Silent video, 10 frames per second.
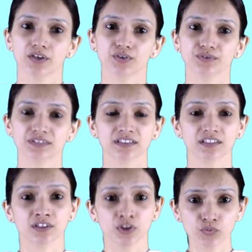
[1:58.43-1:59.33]
using the
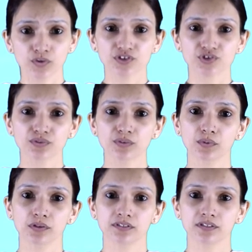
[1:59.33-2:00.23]
new virtual
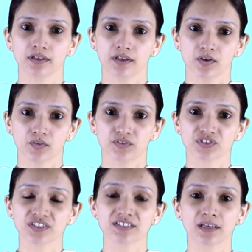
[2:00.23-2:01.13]
world,
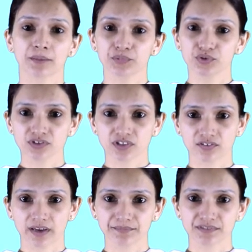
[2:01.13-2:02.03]
which is computer
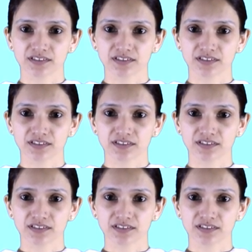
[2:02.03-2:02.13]
crimes.